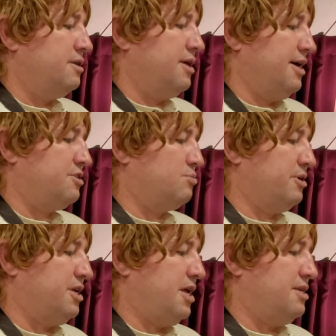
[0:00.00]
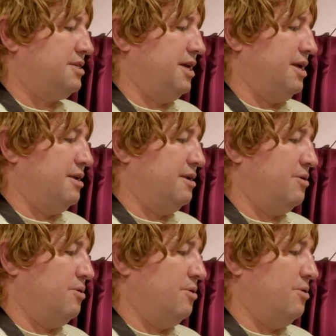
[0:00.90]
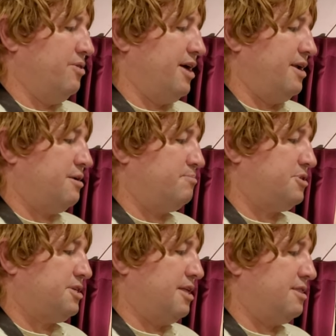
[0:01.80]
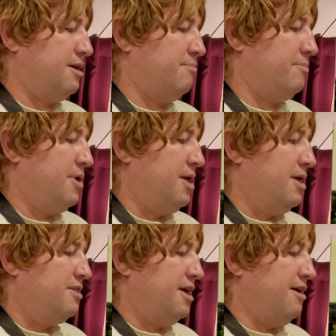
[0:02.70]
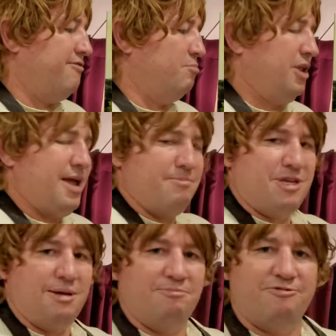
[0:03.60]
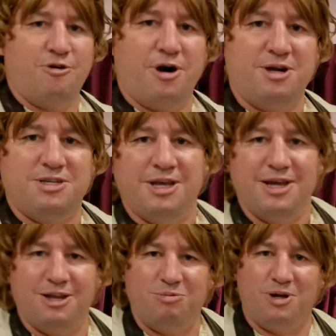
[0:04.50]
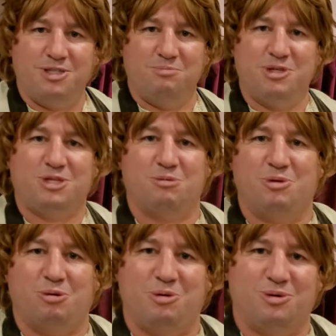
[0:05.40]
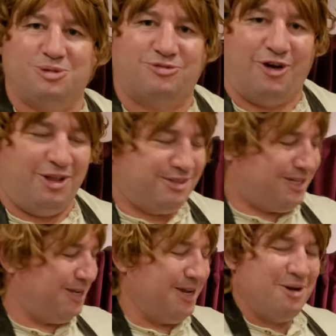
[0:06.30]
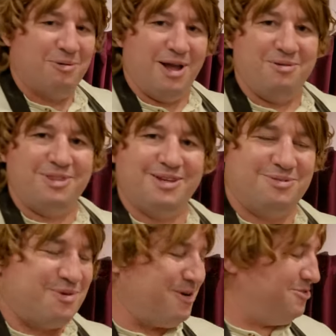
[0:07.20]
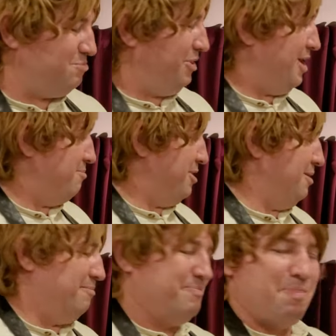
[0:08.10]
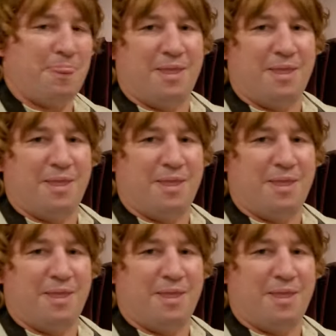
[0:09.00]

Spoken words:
That's what he said, and oh, that upset them. They even blamed him for it. It wasn't Mr. Bilbo's fault. Why would the dwarves blame him?